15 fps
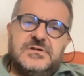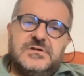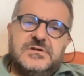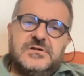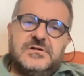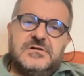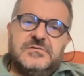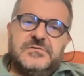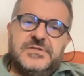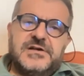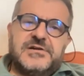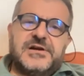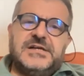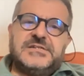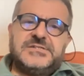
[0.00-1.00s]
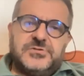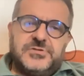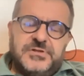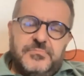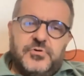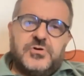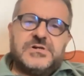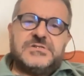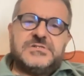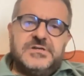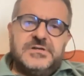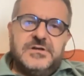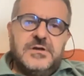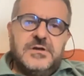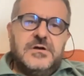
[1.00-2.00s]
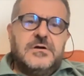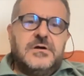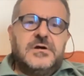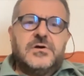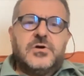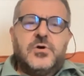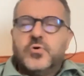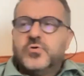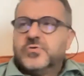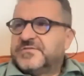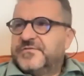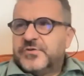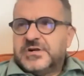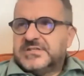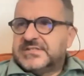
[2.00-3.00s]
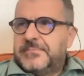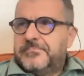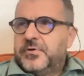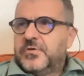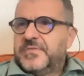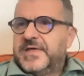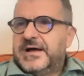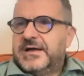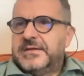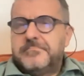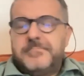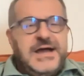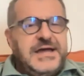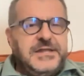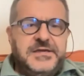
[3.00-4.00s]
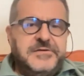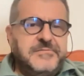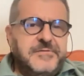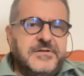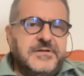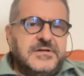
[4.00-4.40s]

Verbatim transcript: Uh, the crisis of democracy uh, caused, for example, the money,